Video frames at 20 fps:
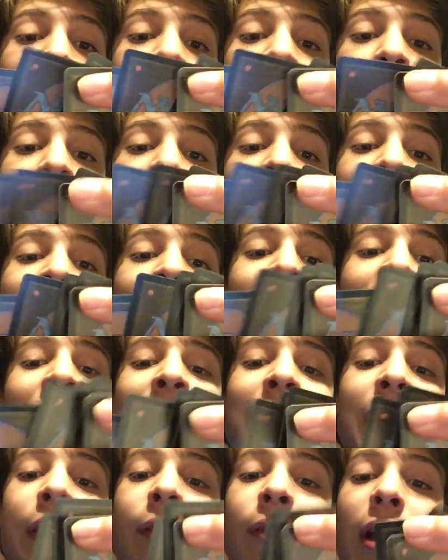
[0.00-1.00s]
I would
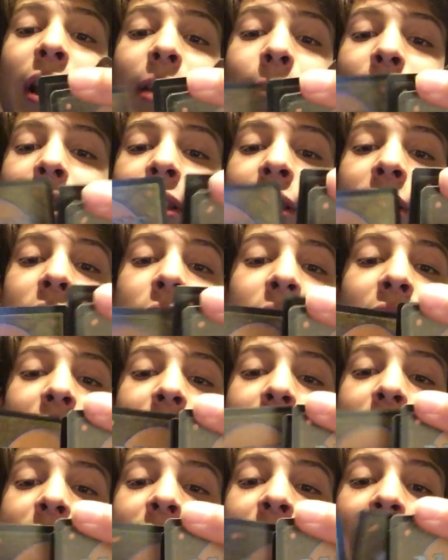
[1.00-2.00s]
highly recommend that you get
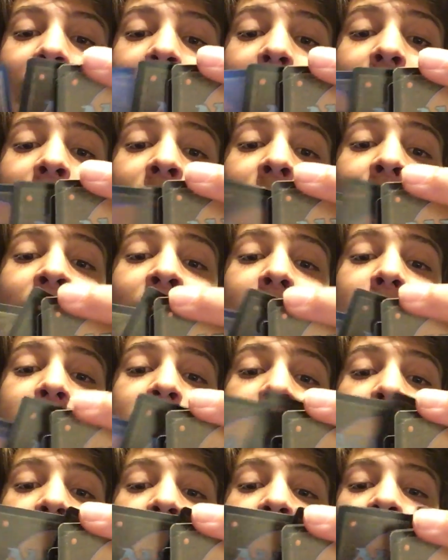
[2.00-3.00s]
this deck.
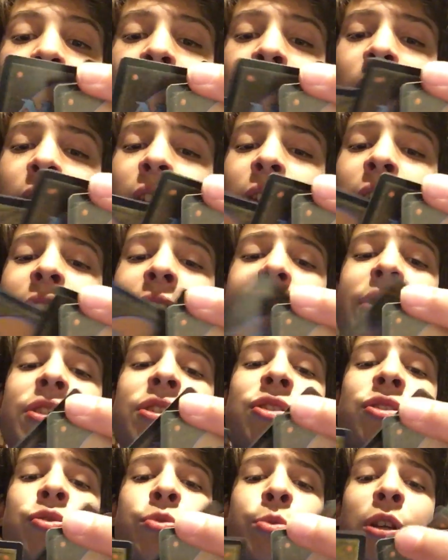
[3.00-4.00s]
It's
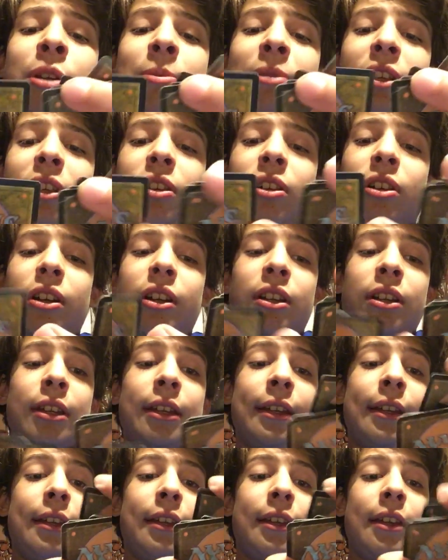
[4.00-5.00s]
extremely good.
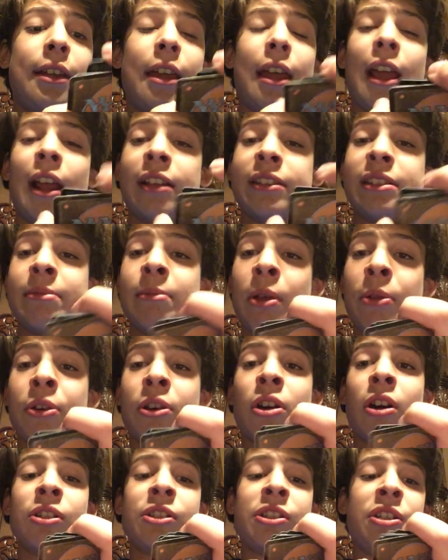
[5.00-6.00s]
And some other
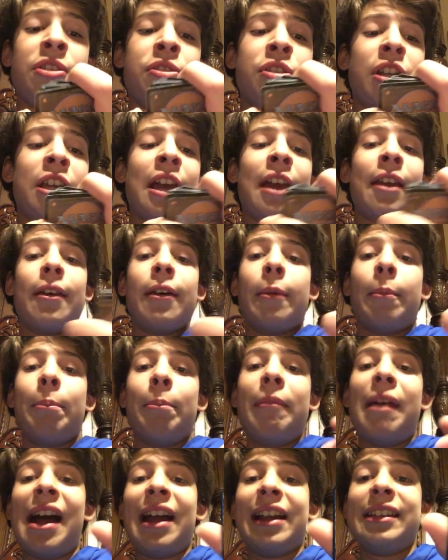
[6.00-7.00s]
cards that you should get,
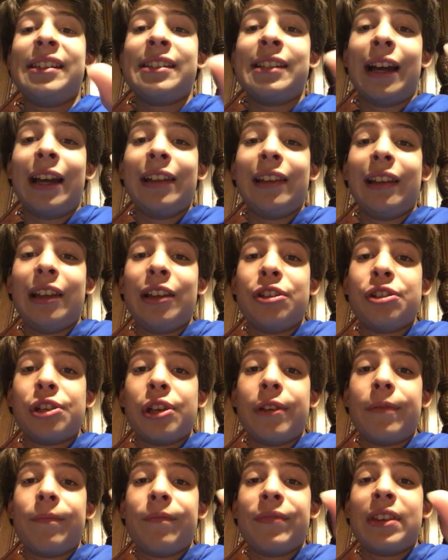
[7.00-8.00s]
Mind's
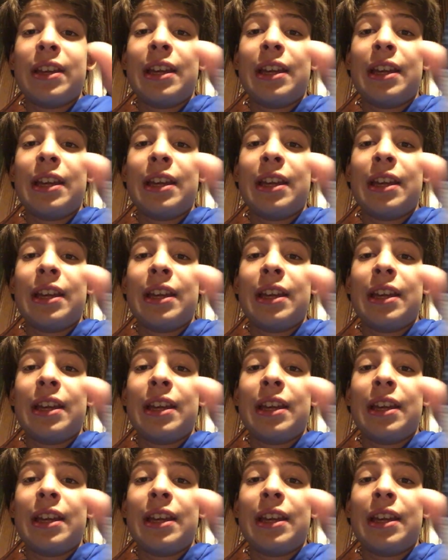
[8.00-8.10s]
Dilation.